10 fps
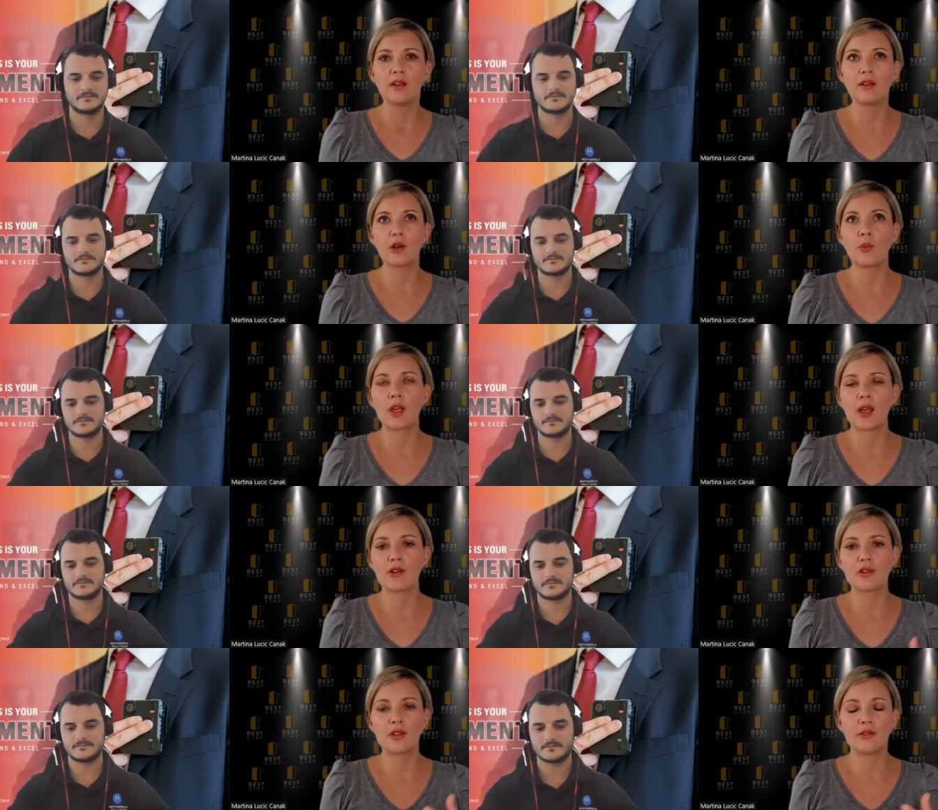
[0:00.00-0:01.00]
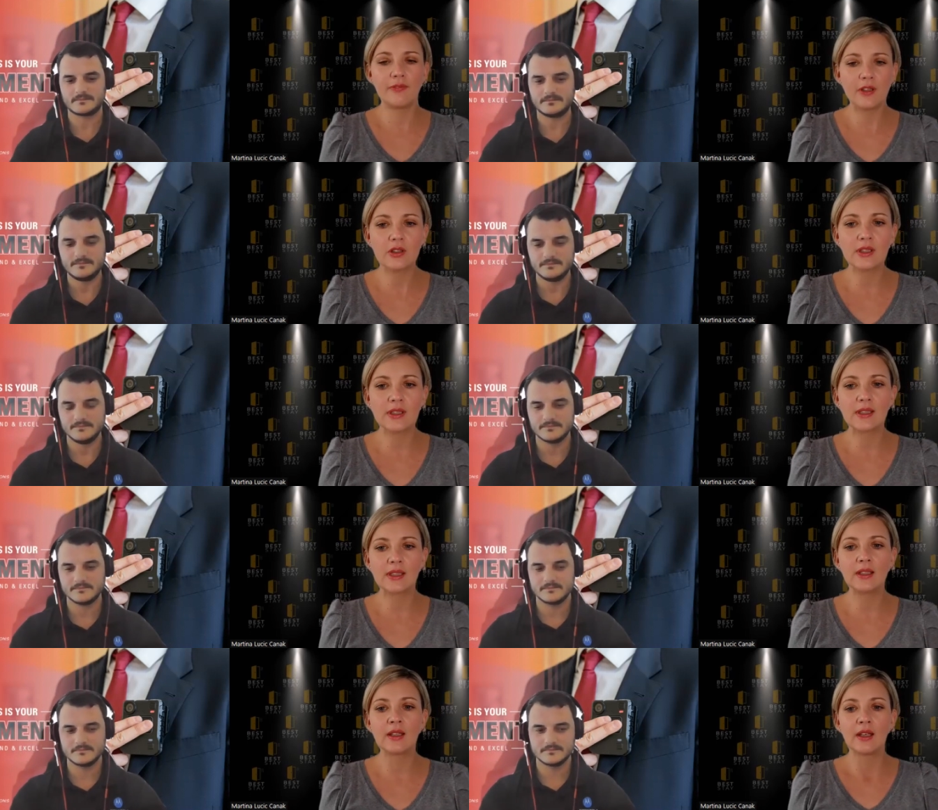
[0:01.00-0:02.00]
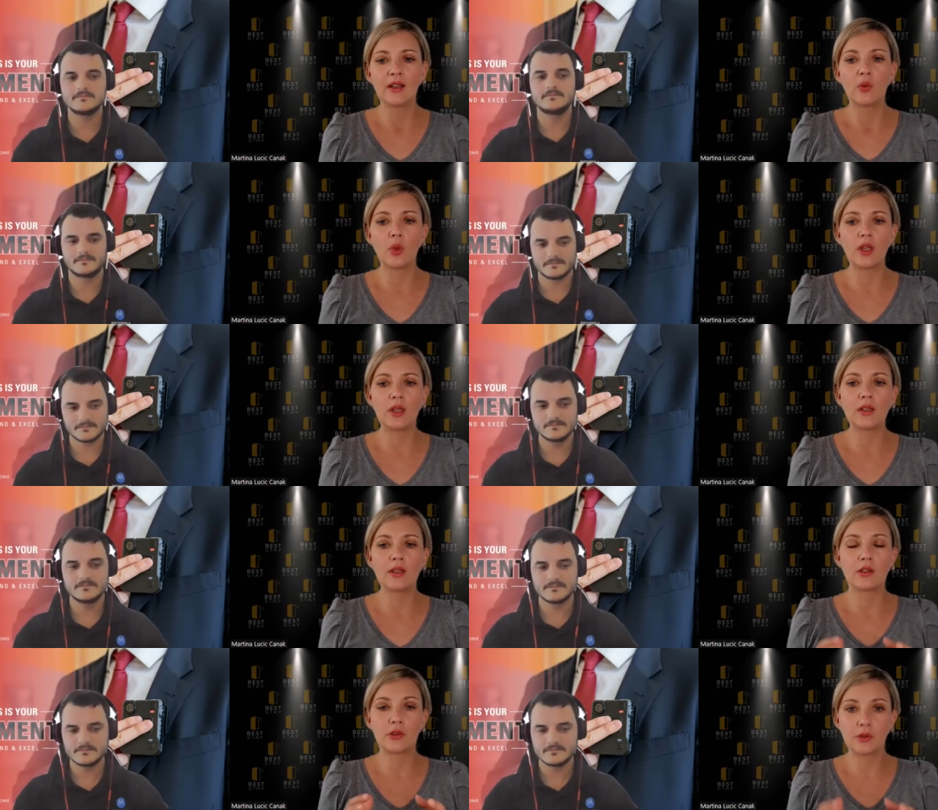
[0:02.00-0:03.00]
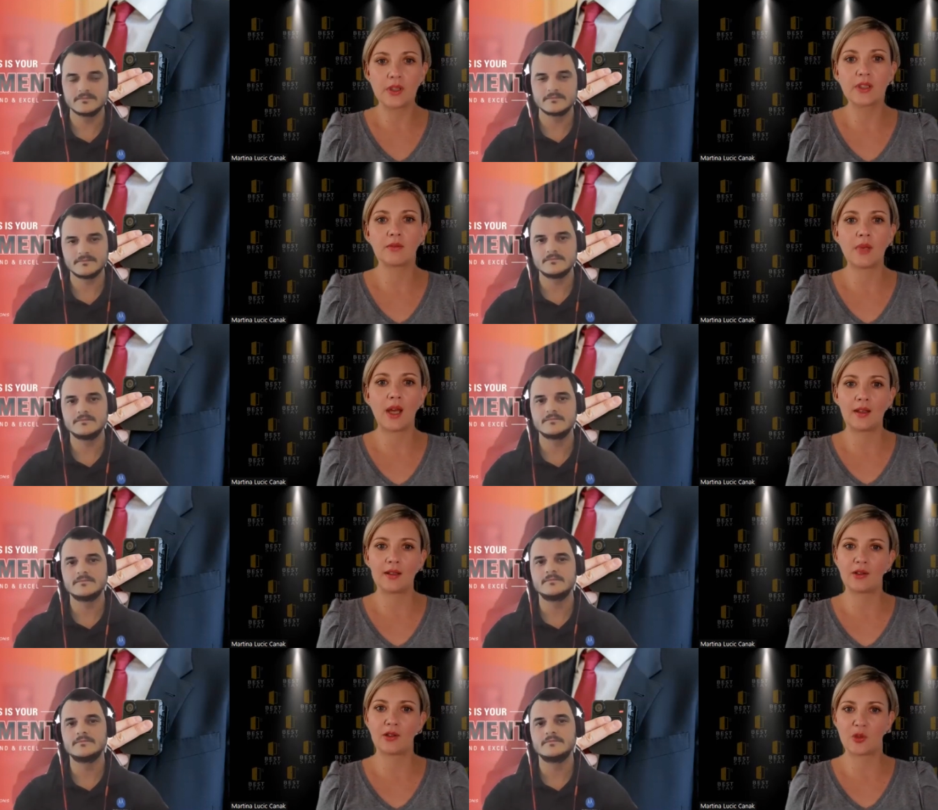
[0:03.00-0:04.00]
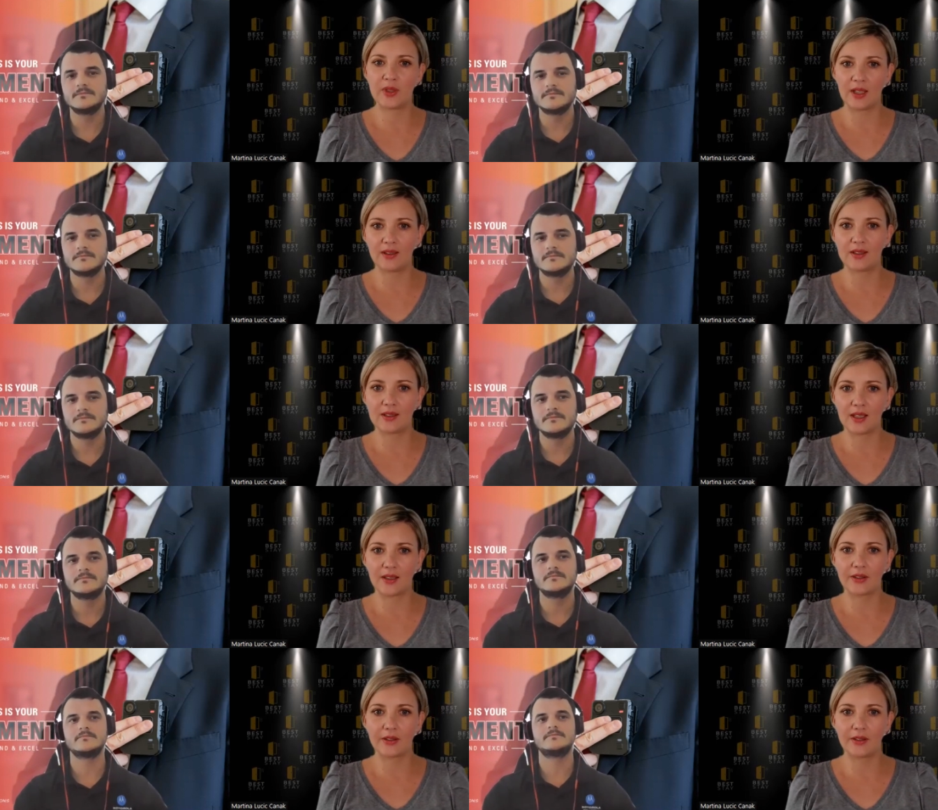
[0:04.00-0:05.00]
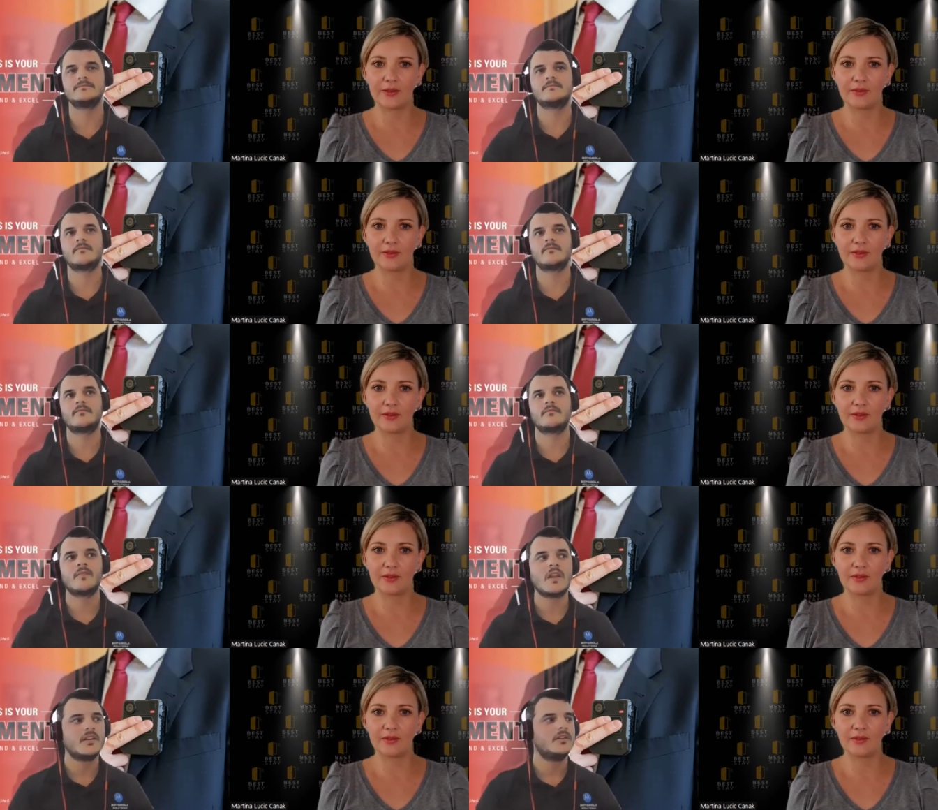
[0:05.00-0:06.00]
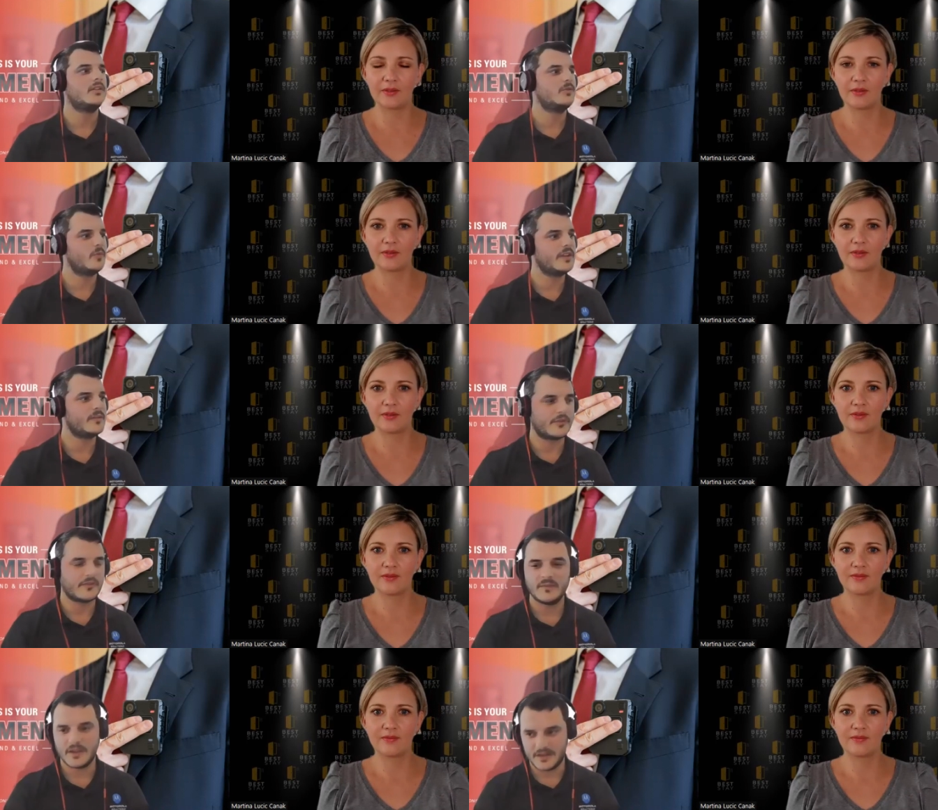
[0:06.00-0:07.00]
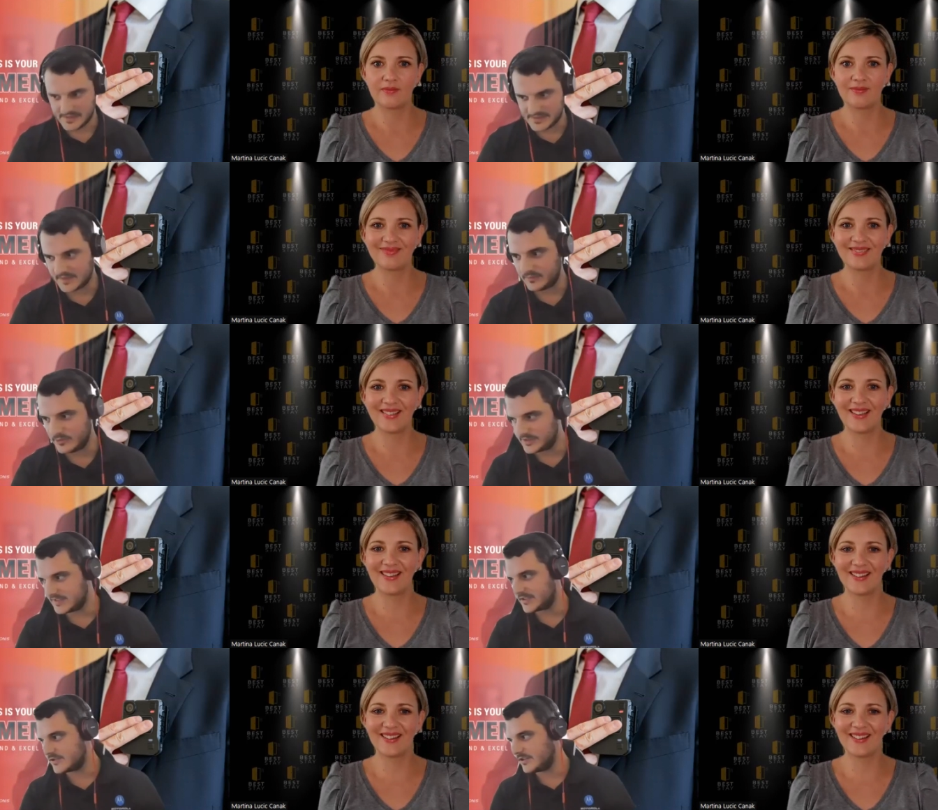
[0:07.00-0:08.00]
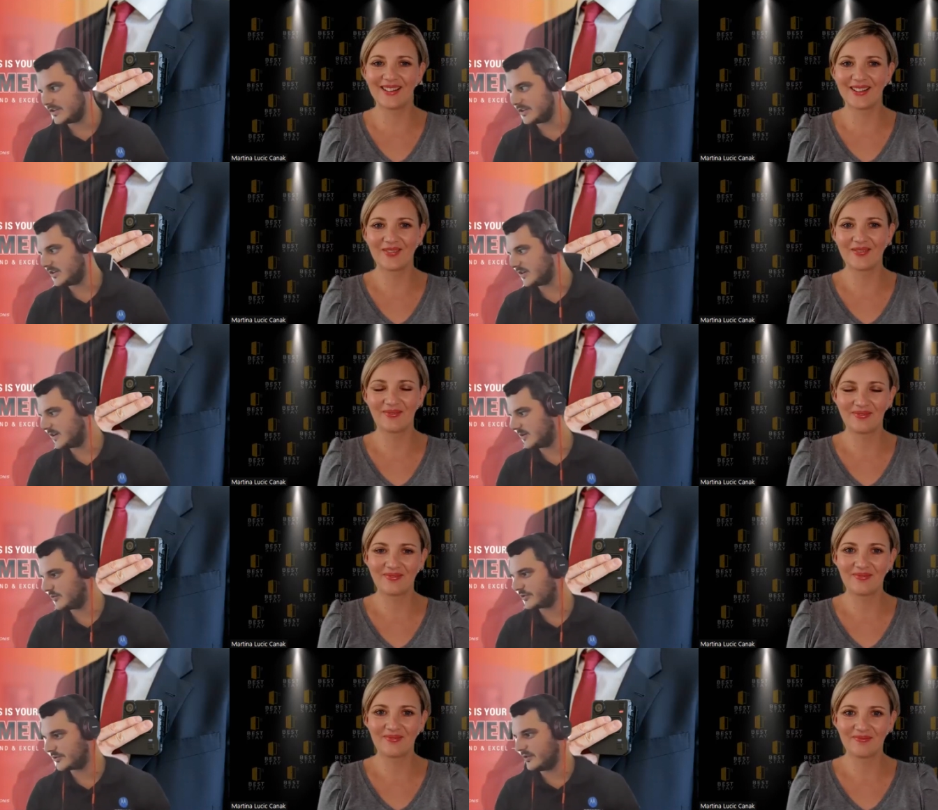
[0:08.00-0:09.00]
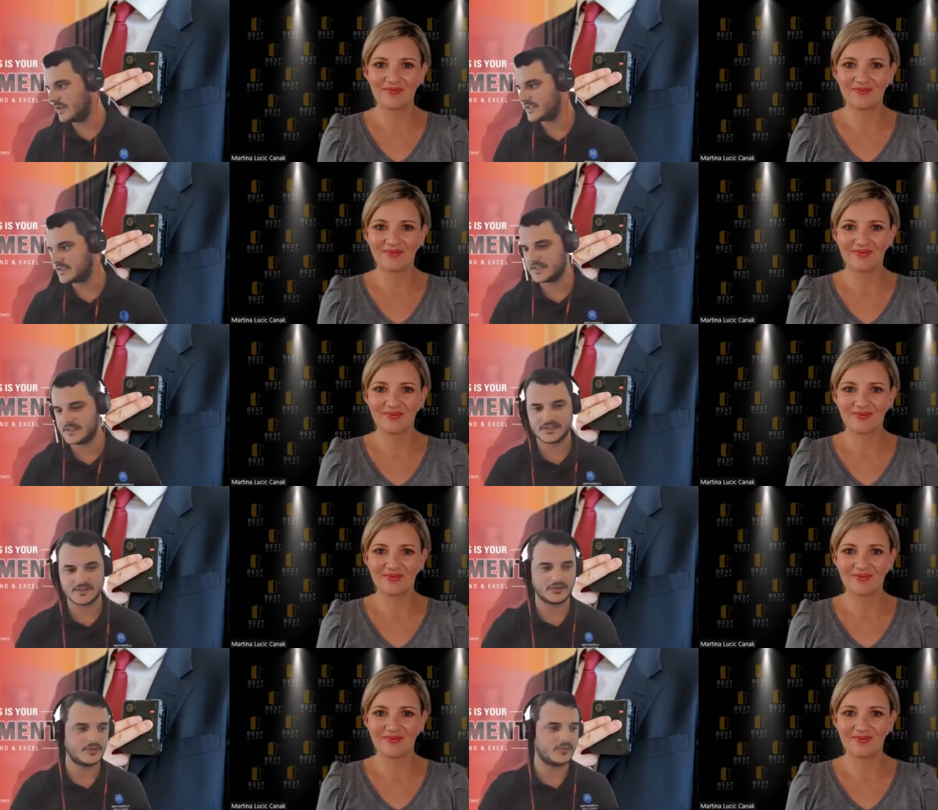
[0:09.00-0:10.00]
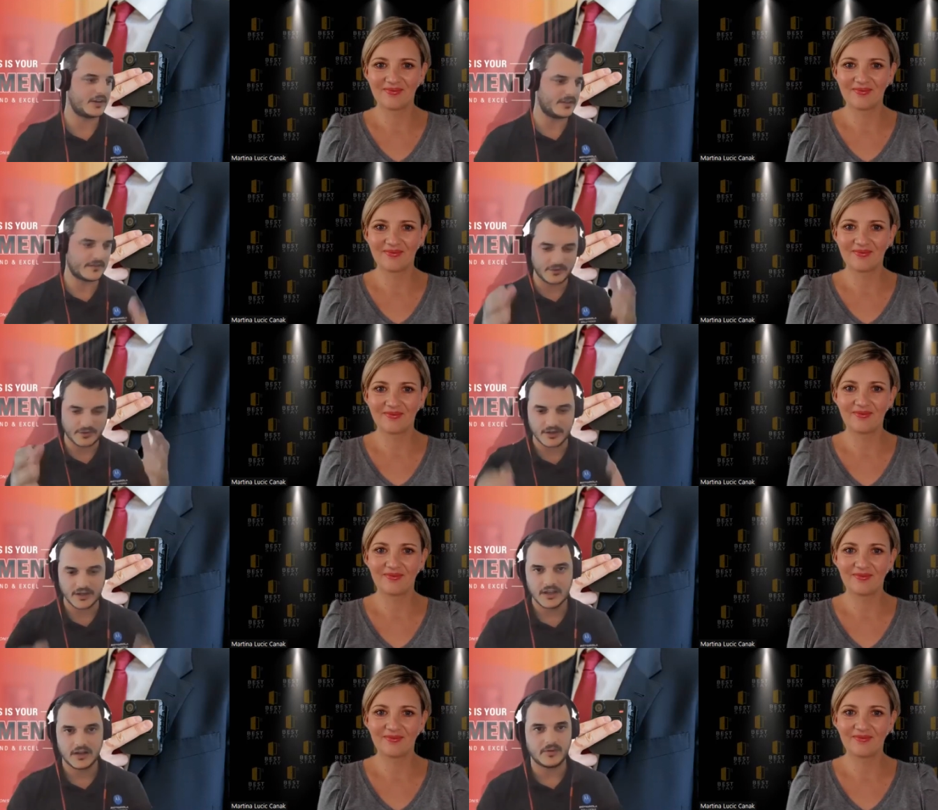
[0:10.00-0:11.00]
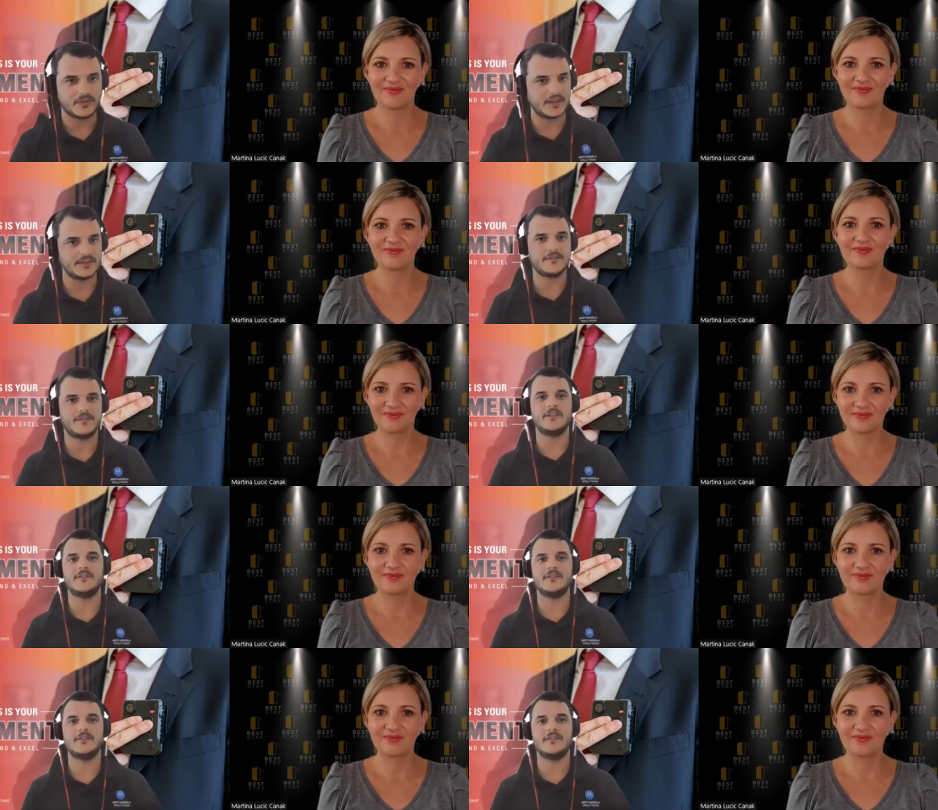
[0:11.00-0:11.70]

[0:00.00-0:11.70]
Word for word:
Speaker 1: uh, communication efficiency within the tourism and hospitality sector?
Speaker 2: Oh, we can provide many examples. Actually, uh, Motorola is, is on the market for about 95